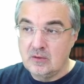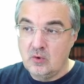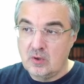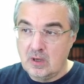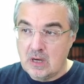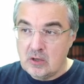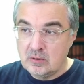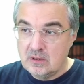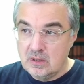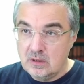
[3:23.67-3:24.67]
or
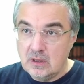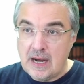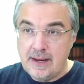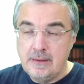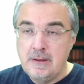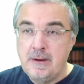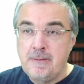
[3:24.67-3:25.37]
ground line.